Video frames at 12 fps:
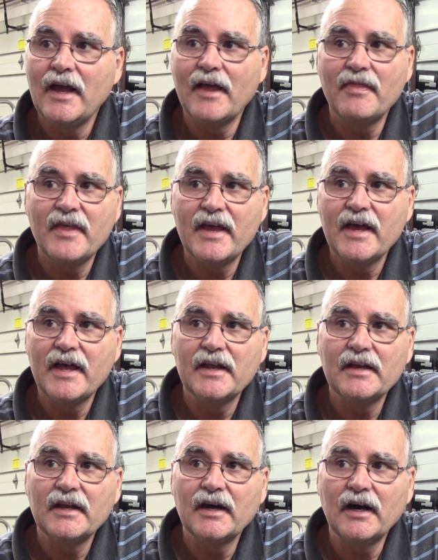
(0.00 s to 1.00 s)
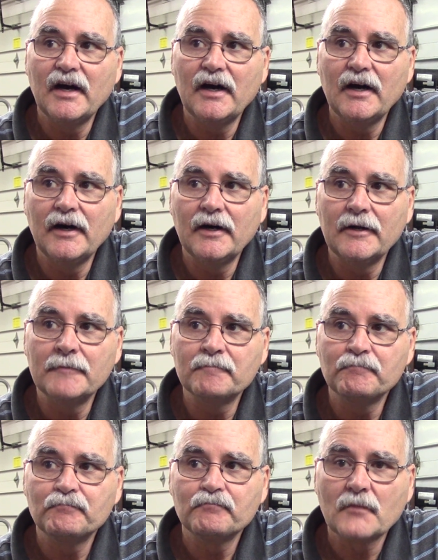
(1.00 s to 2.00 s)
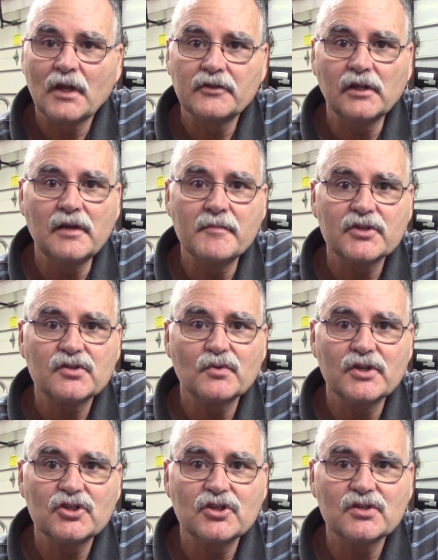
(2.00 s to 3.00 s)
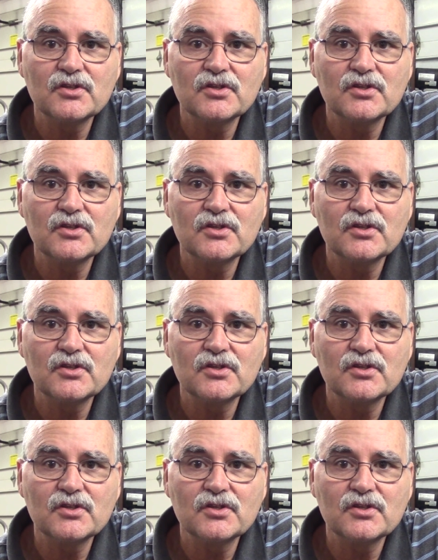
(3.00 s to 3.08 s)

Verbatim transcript: and then the limit switch